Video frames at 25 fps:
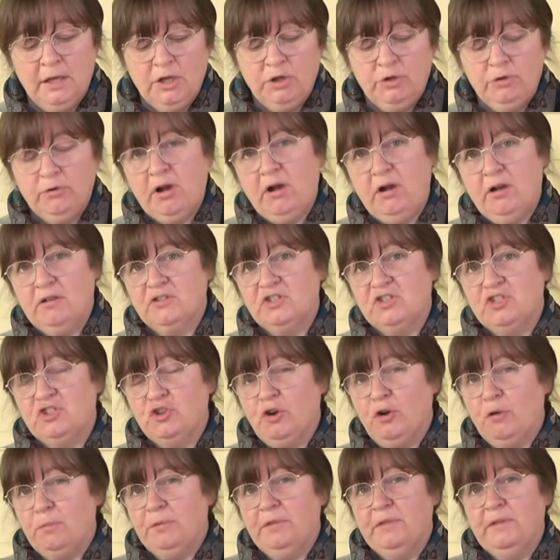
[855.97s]
You can't
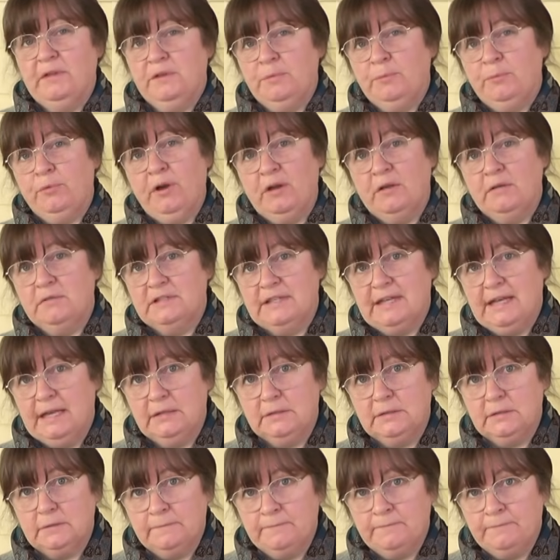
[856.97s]
stop this
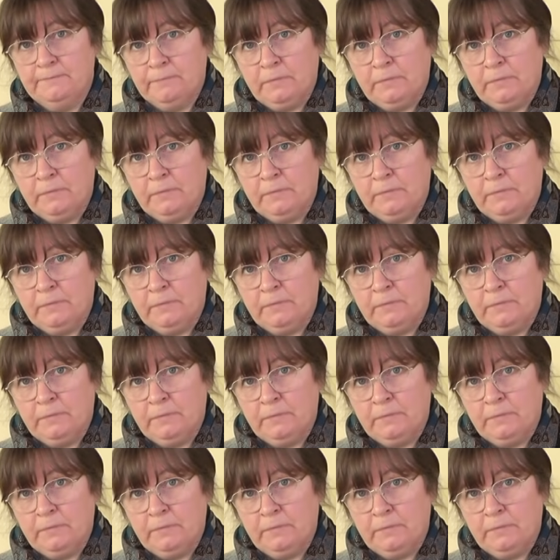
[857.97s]
process.